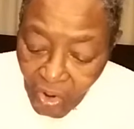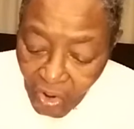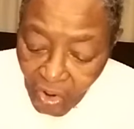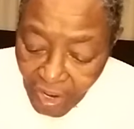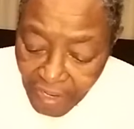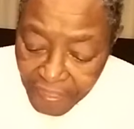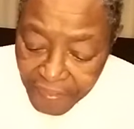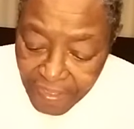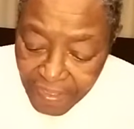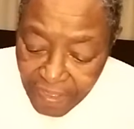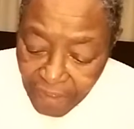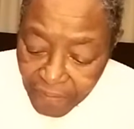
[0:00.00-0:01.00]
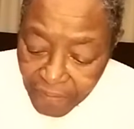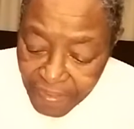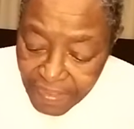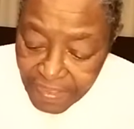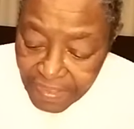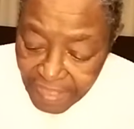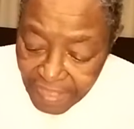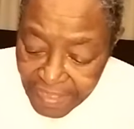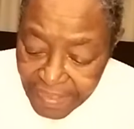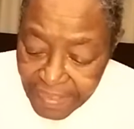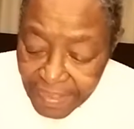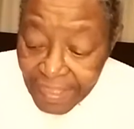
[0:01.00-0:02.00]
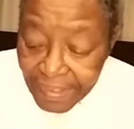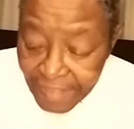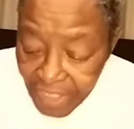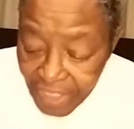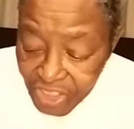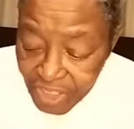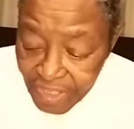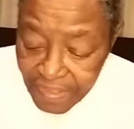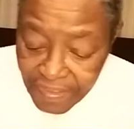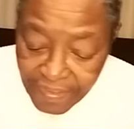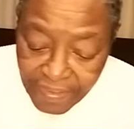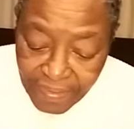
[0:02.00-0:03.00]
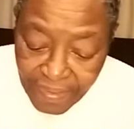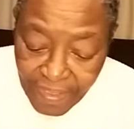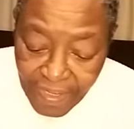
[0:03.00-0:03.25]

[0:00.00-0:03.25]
all three of these states are dangerous